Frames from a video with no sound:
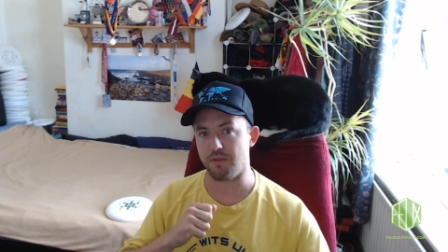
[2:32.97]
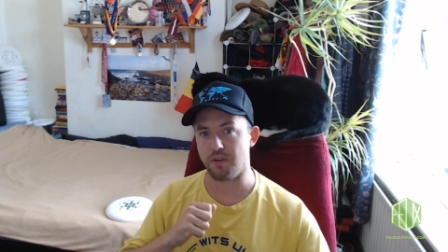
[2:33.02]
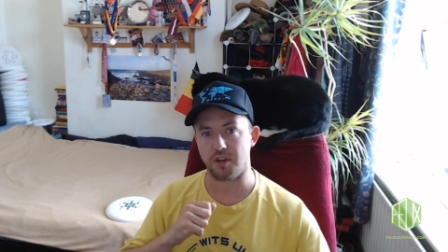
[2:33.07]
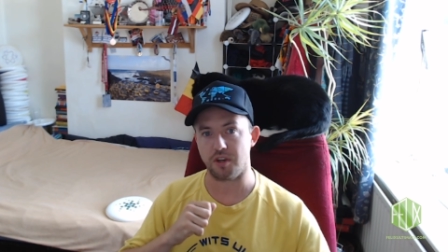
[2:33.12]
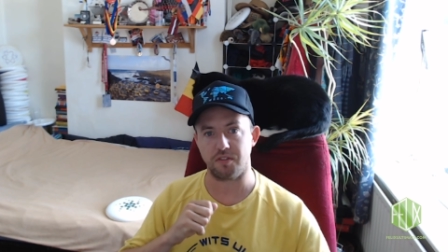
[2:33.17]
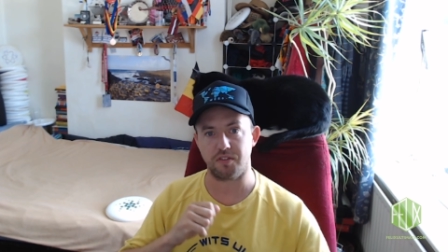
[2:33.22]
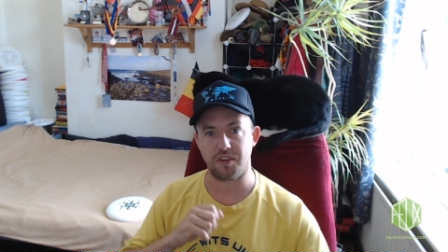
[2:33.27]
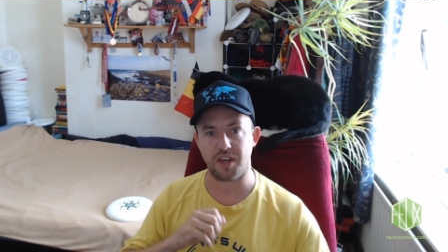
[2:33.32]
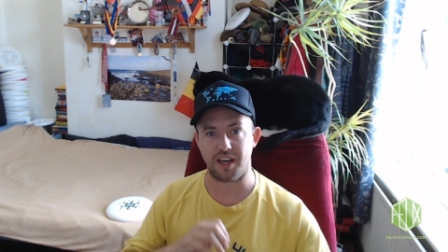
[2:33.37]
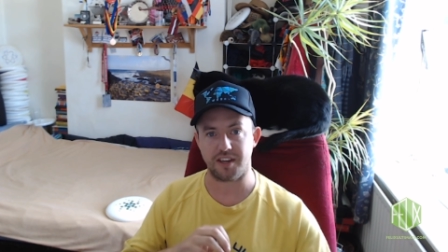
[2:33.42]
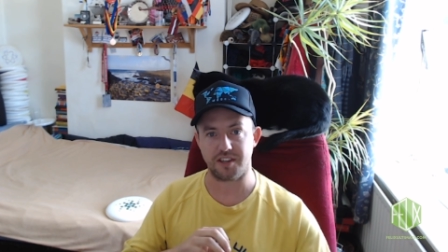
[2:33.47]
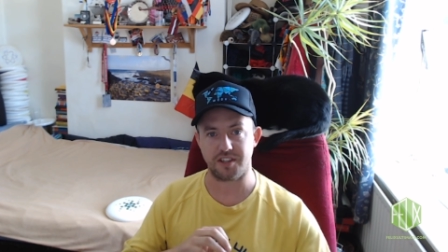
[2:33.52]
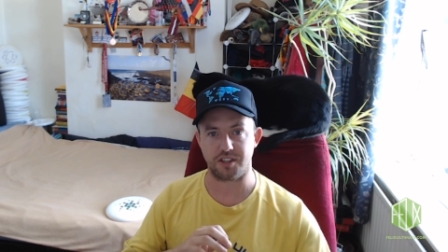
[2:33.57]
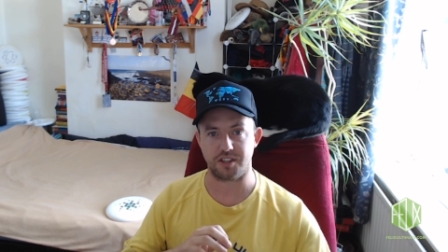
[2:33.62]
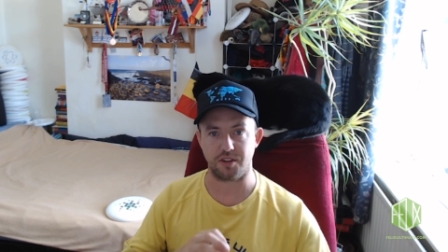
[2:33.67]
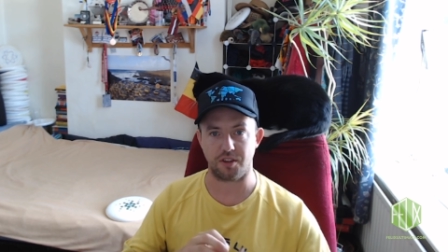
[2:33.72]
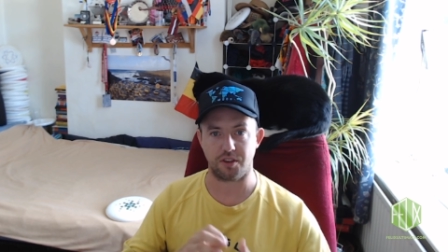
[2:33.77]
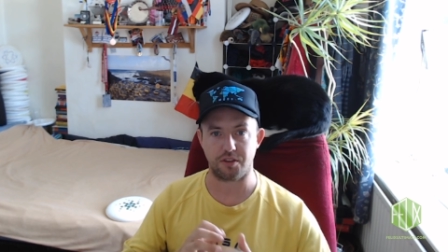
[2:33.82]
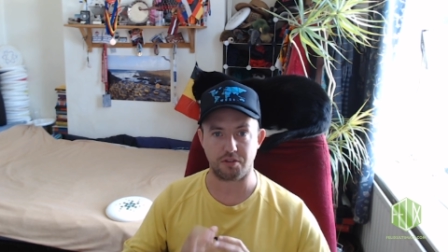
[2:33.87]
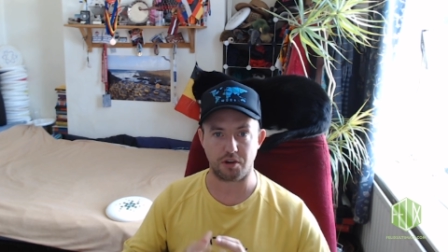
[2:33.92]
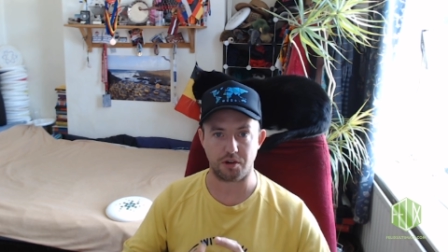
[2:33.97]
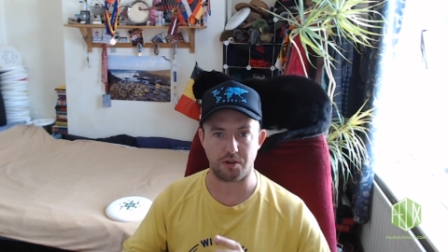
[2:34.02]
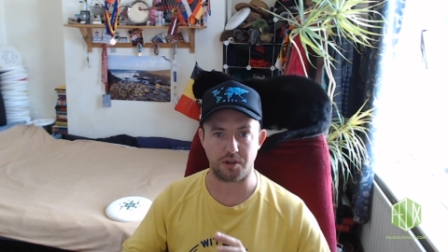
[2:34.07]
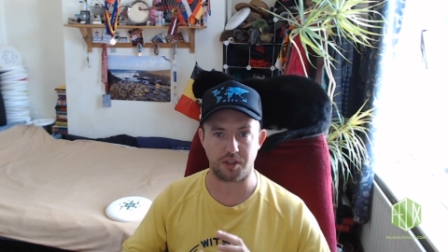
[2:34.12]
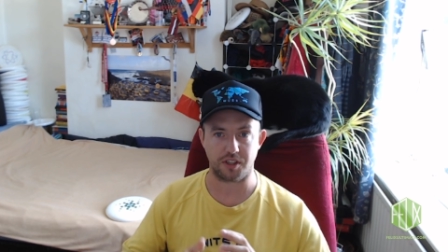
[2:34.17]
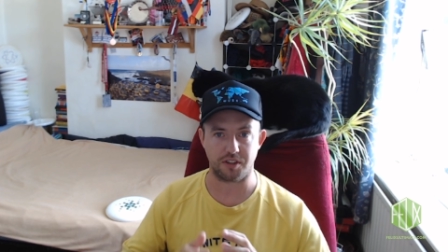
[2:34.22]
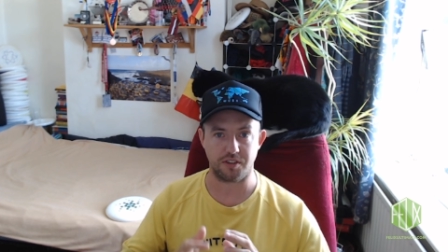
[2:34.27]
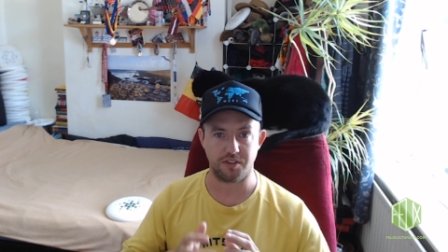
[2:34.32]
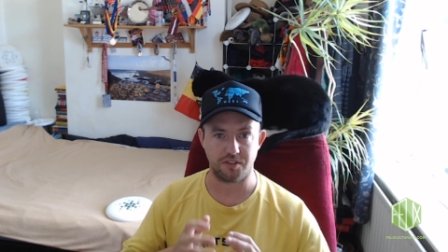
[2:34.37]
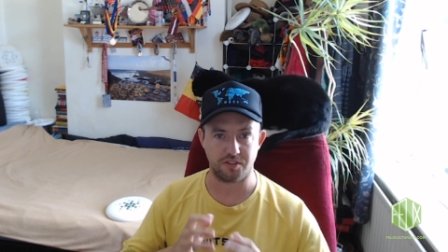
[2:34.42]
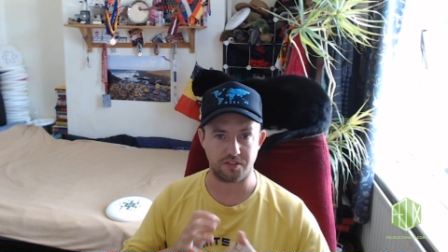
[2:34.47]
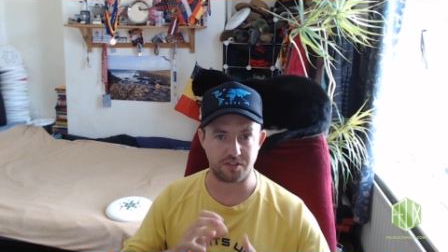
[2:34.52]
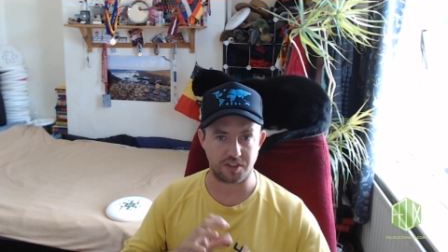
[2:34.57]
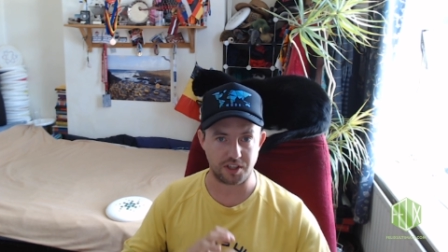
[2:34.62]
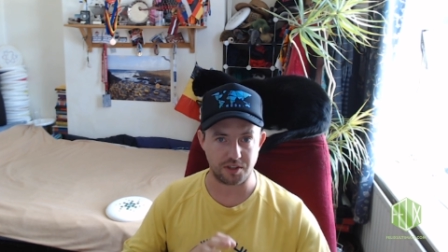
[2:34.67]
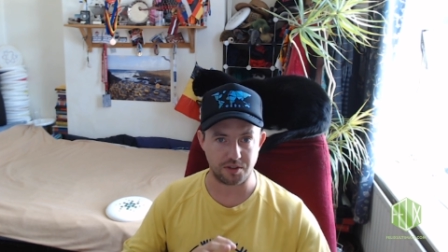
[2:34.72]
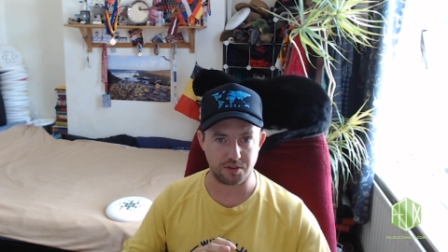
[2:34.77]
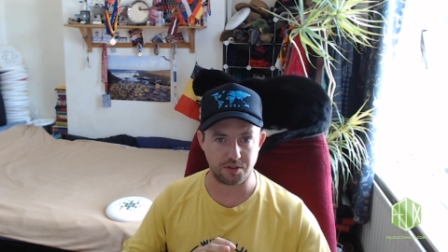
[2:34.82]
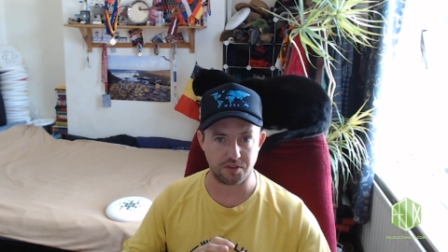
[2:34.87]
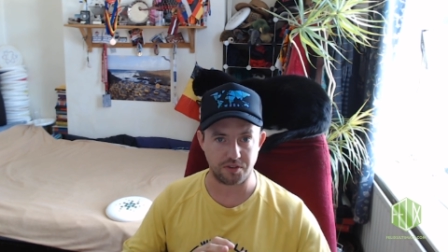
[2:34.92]
kind of catching and throwing
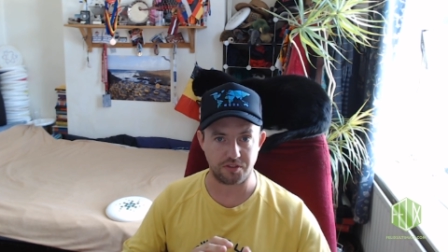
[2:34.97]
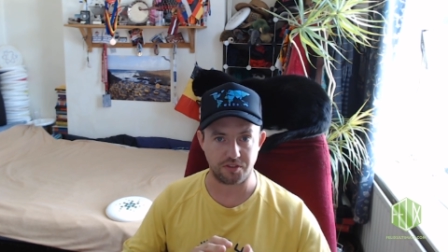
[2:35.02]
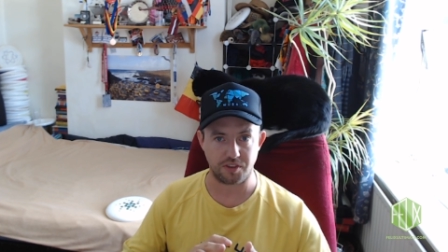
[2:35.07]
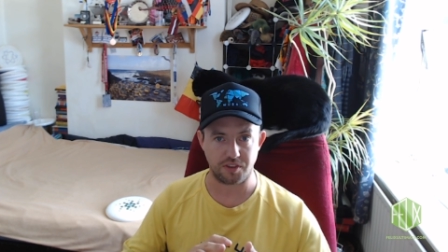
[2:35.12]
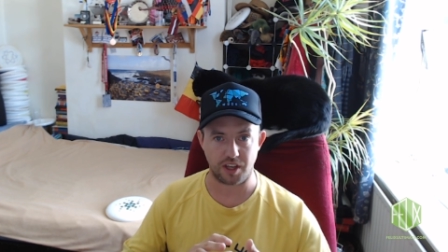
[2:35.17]
skills.